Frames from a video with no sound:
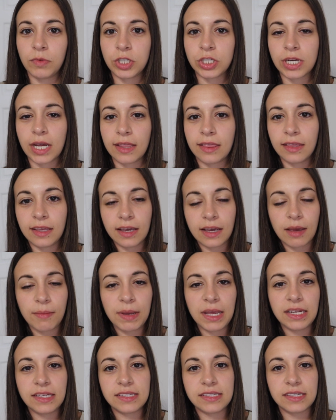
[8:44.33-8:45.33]
which I think I
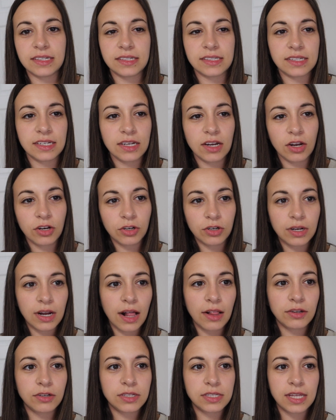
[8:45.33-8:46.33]
made
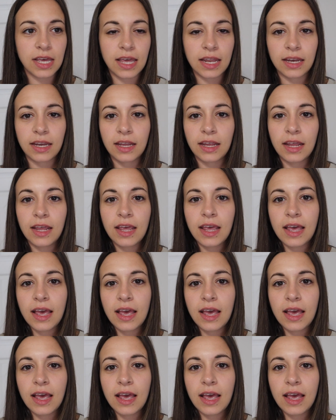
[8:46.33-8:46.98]
$1,600 then.